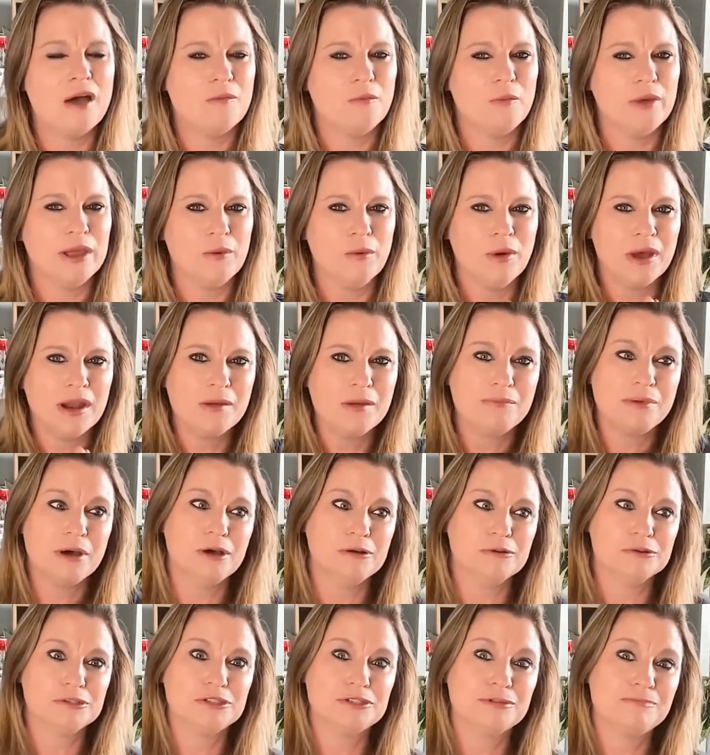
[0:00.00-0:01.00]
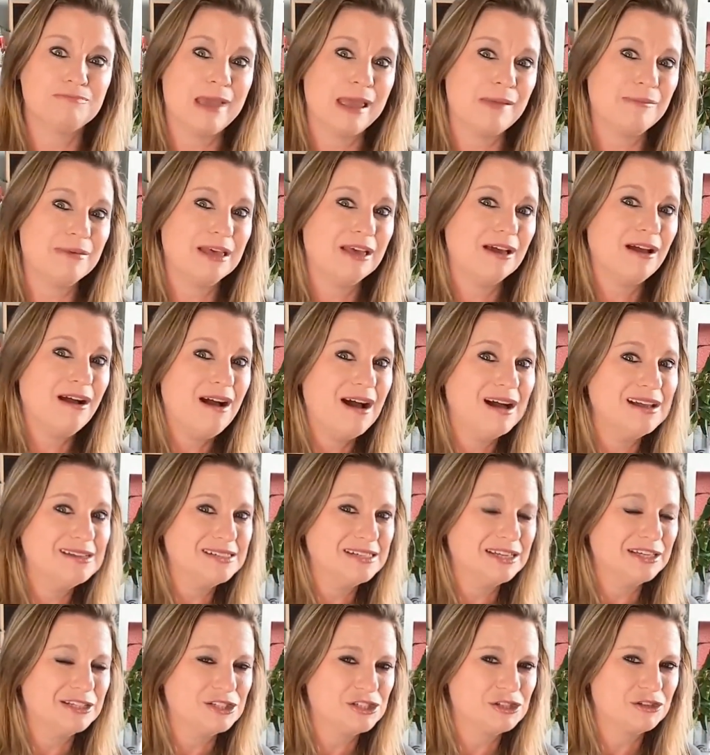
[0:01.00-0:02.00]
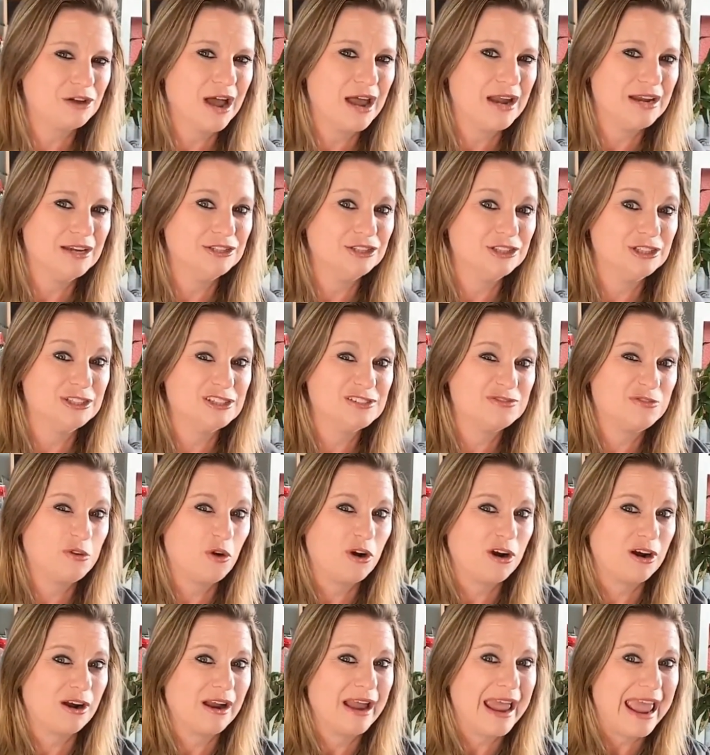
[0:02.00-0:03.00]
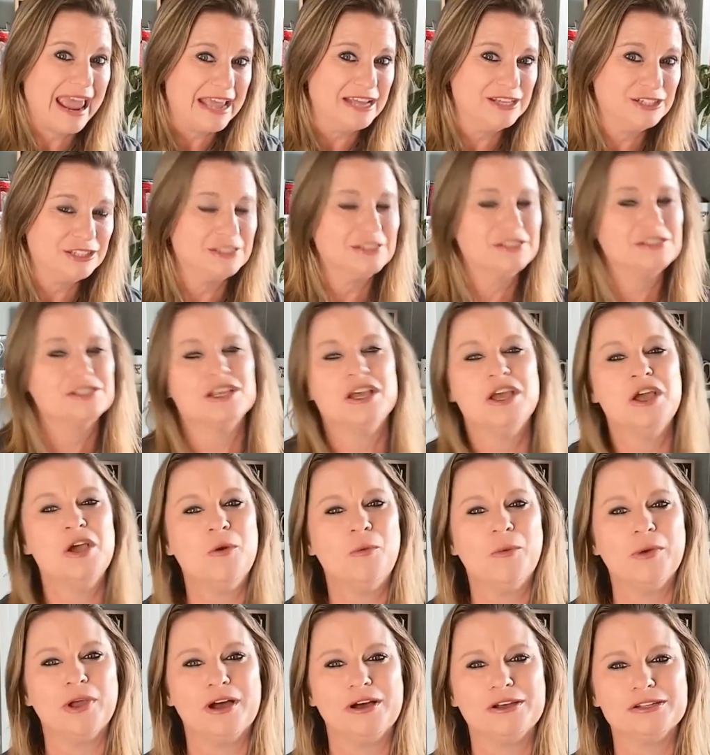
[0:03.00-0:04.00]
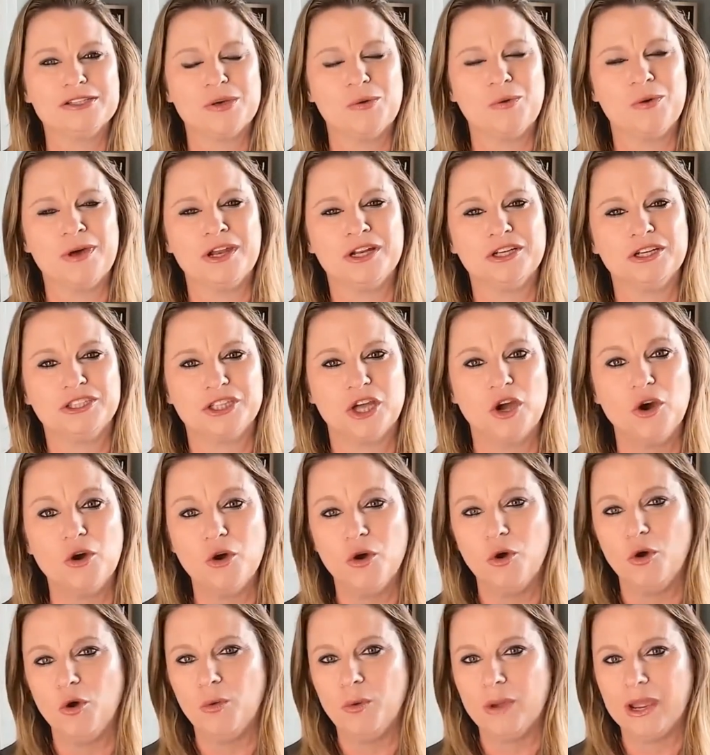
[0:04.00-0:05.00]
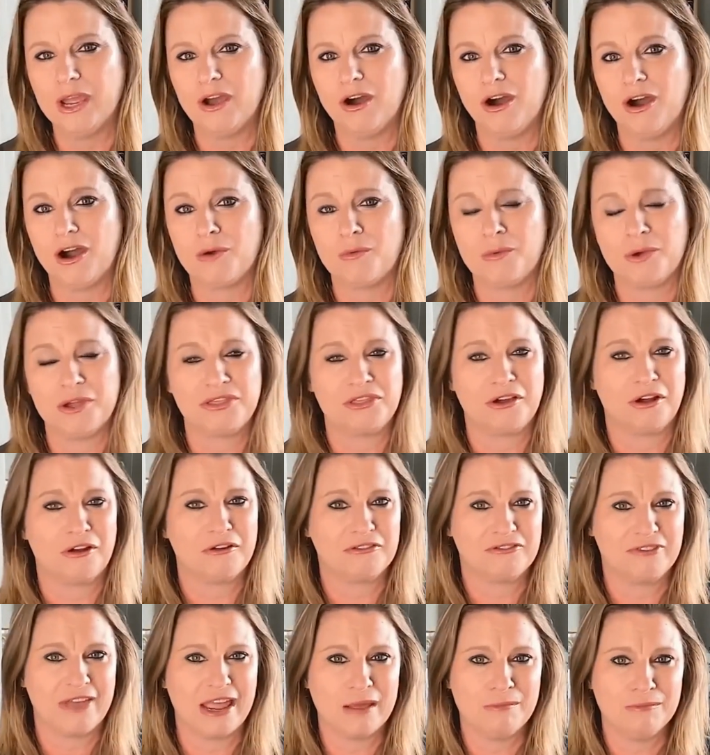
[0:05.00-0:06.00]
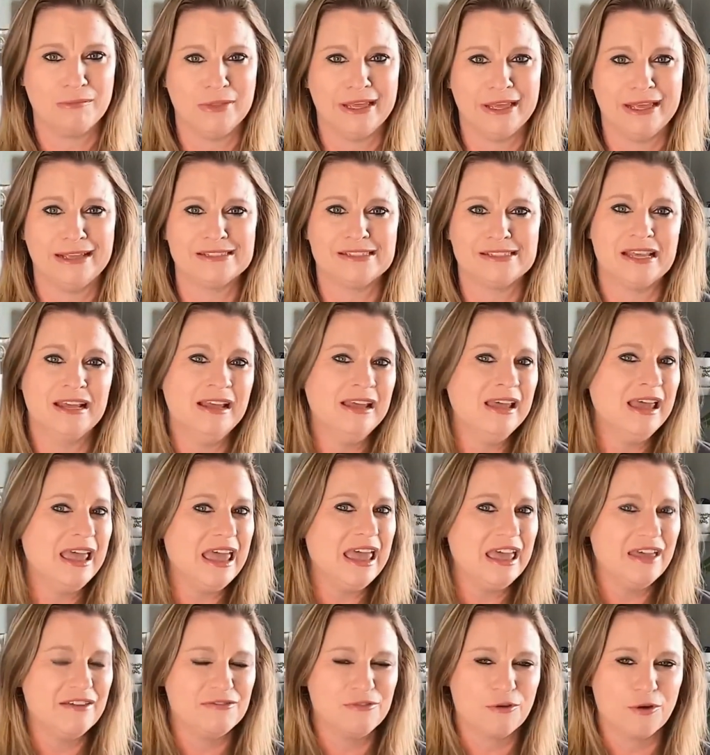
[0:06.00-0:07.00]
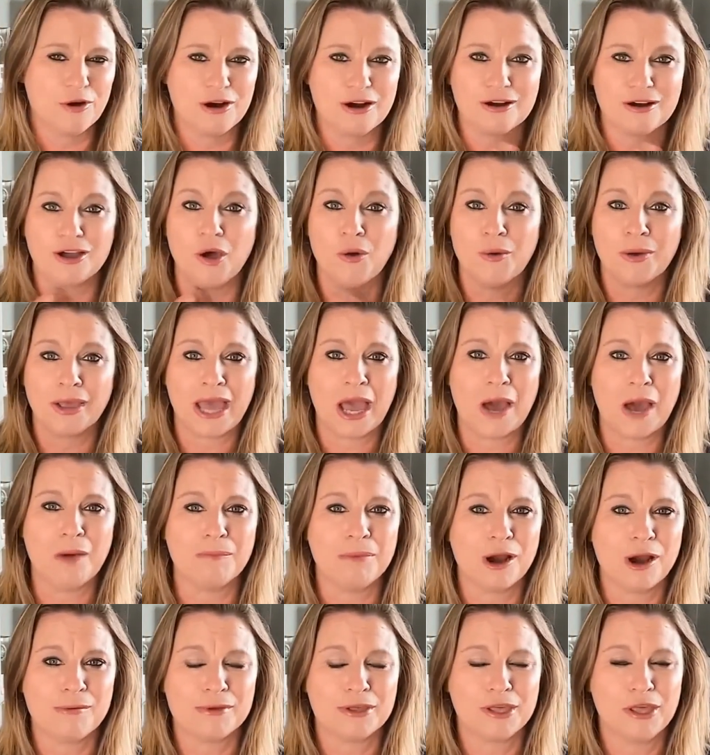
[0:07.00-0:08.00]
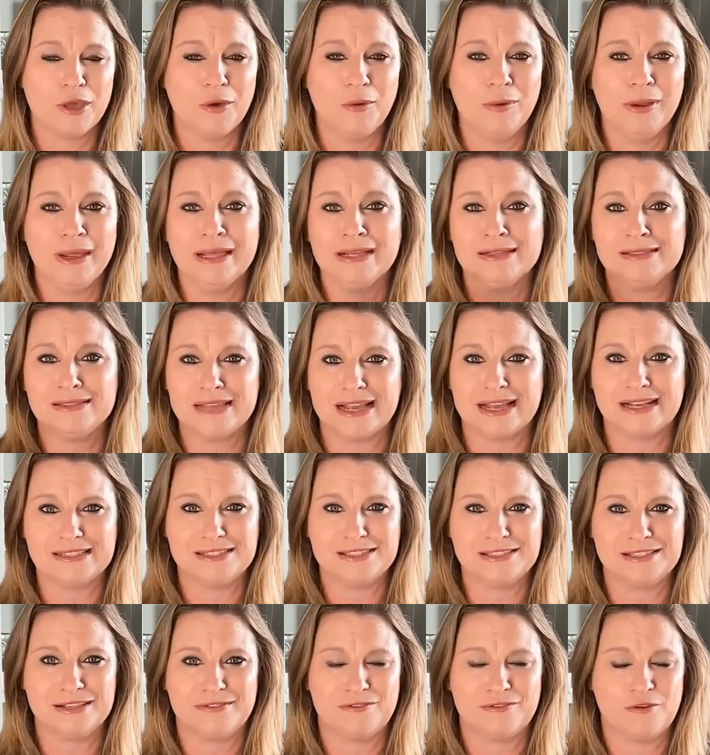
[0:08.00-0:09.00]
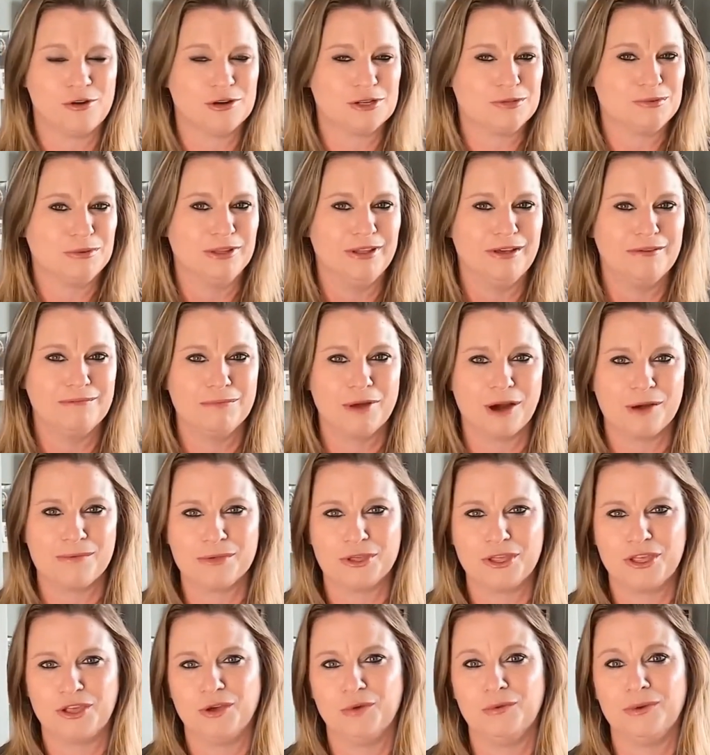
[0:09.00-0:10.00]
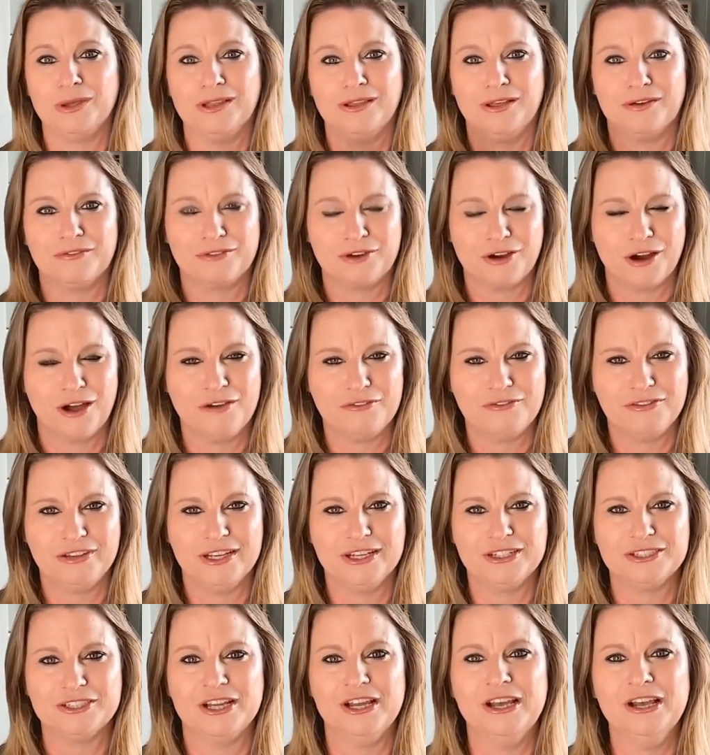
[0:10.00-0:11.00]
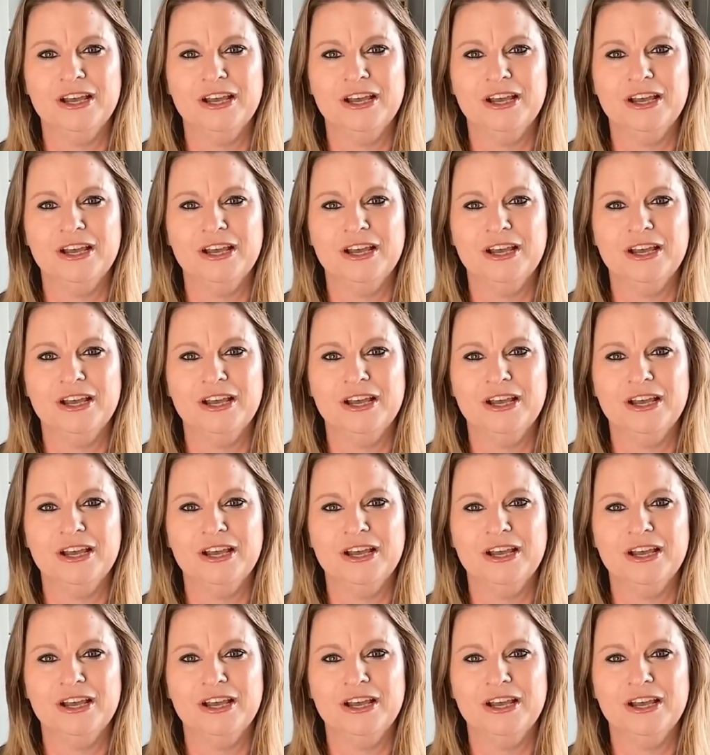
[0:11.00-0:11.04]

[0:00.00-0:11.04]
We want to post maybe content strategies for agents. We also want to show who we are with our families. If we're going out barbecuing in Texas, of course, we love barbecue. We love crawfish.